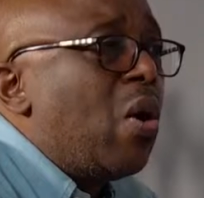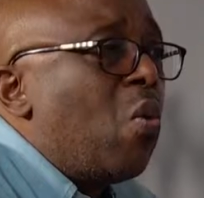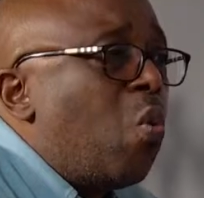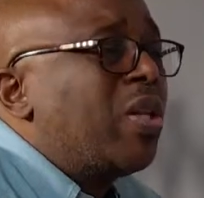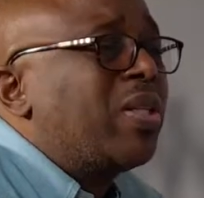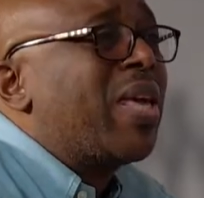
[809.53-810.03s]

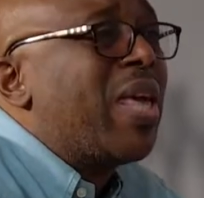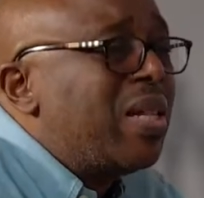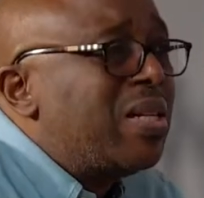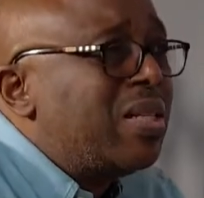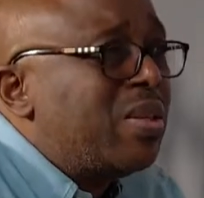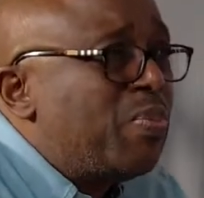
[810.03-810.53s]
what
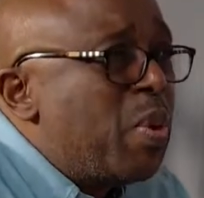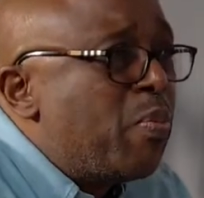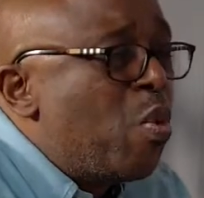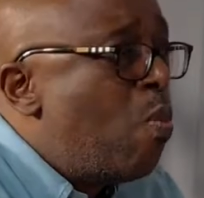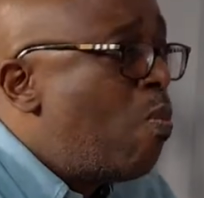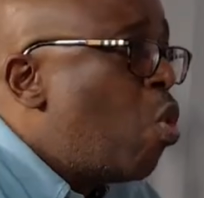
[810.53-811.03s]
kills
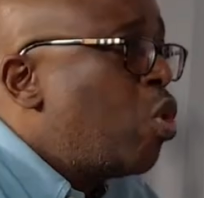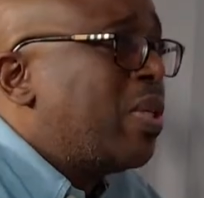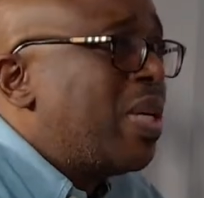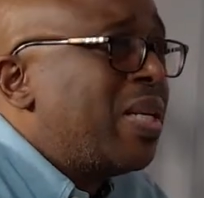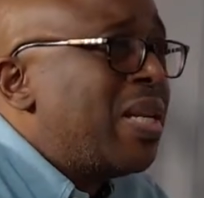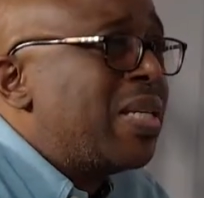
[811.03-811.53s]
people
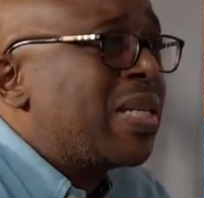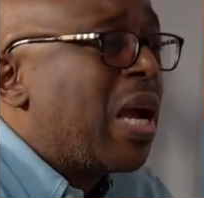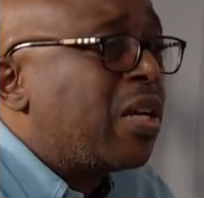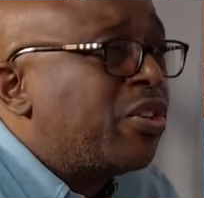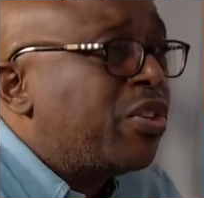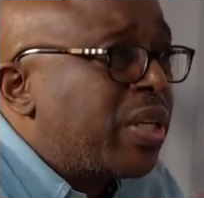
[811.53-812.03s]
most in this
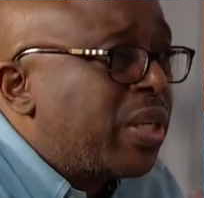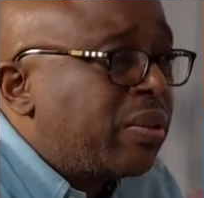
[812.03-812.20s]
country